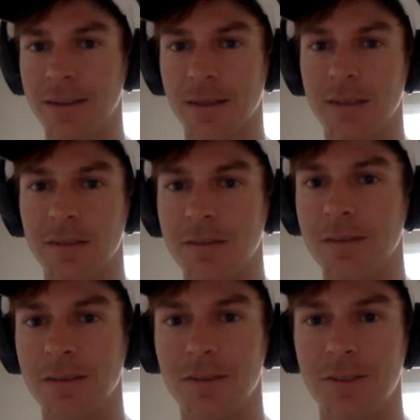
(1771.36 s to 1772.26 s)
like
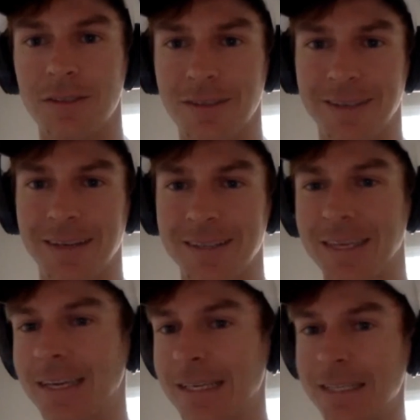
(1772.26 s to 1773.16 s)
just kind of
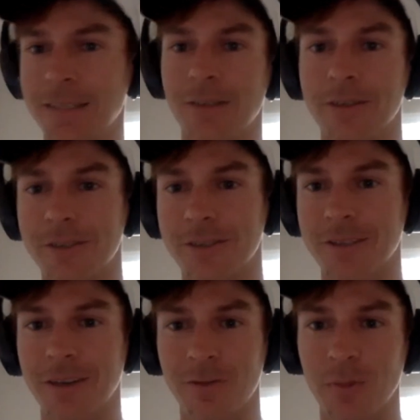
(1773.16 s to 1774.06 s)
take it easy on
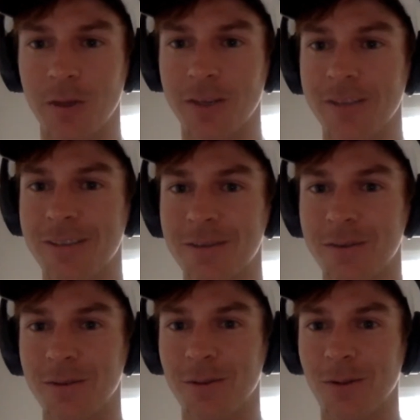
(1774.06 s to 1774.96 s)
yourself because yeah.
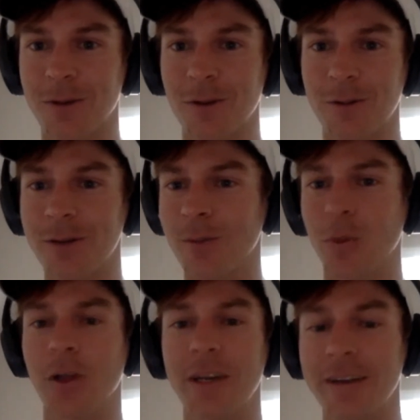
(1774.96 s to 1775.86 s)
we're we don't
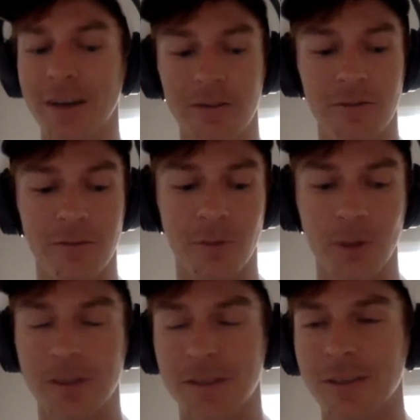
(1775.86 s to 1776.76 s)
play enough for
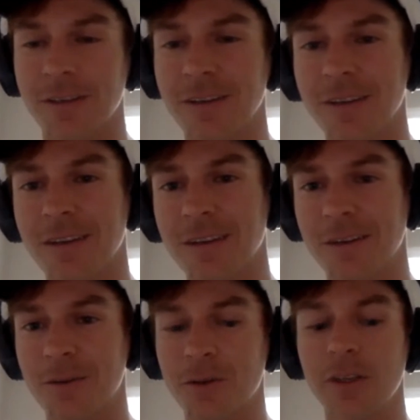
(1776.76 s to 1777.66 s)
it to
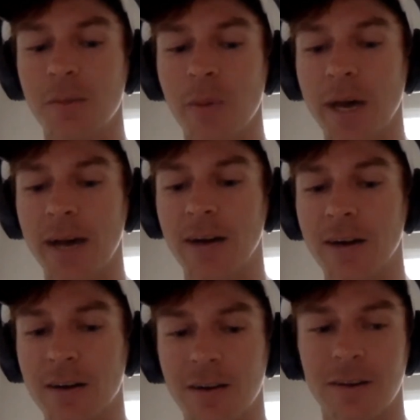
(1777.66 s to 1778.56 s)
really
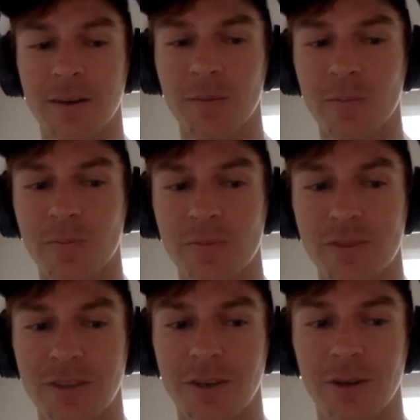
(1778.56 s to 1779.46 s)
matter um
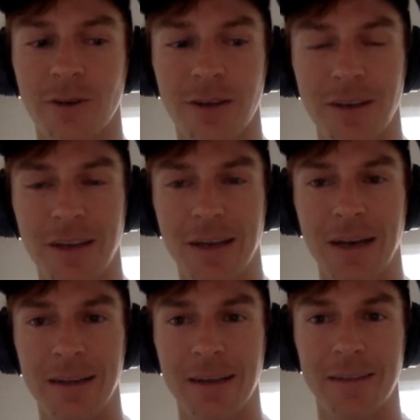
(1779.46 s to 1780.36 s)
so
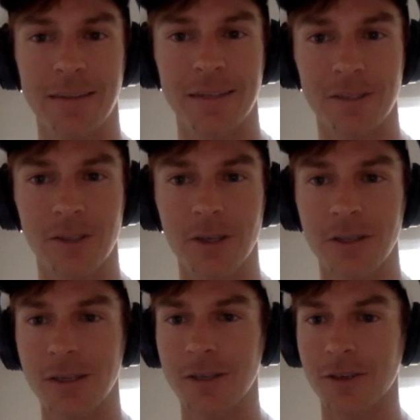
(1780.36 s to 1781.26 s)
I, I think that's good
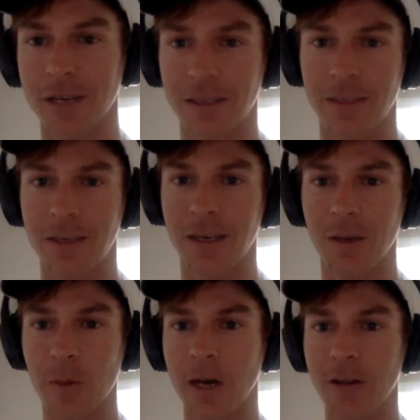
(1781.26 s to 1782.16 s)
that you're like thinking
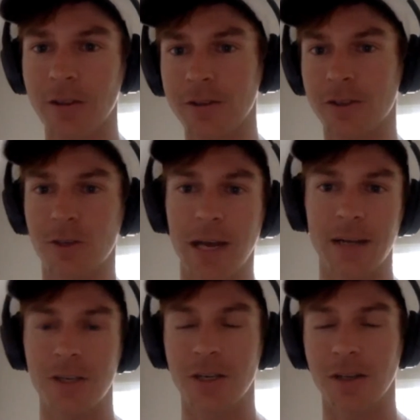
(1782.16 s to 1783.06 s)
about the
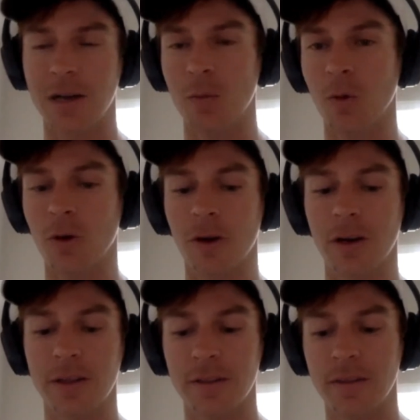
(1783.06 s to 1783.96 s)
strategy a lot more
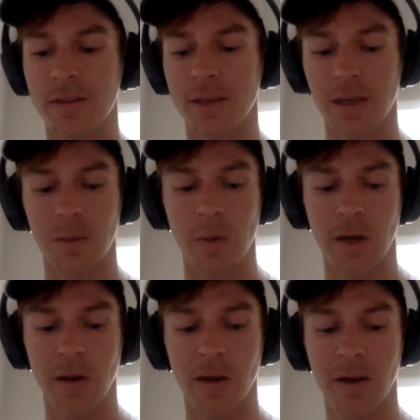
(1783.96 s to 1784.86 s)
and then thinking
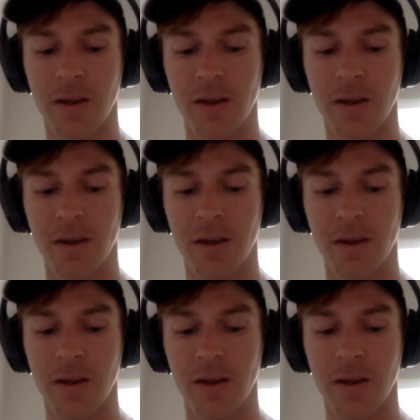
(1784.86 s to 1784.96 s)
about